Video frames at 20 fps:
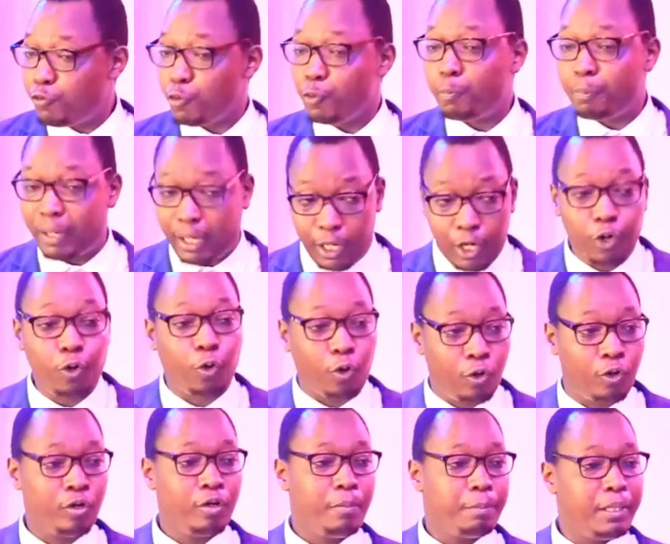of
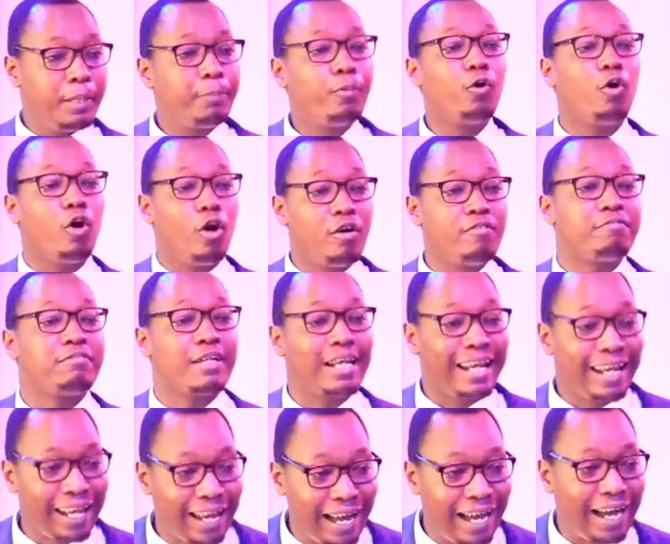upendo, people
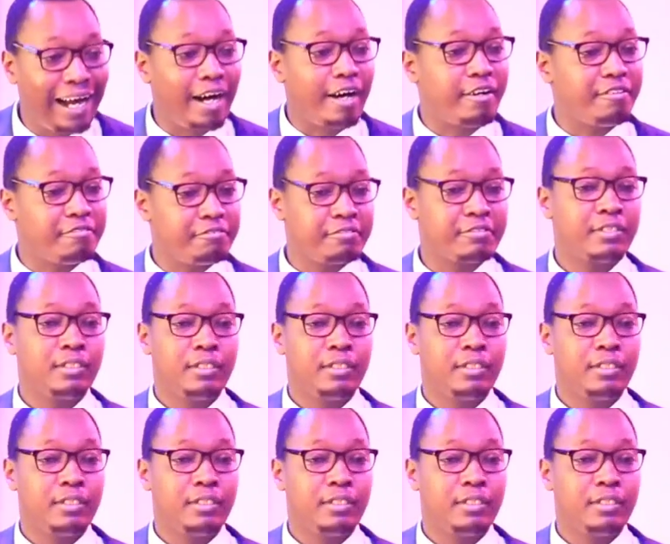of love,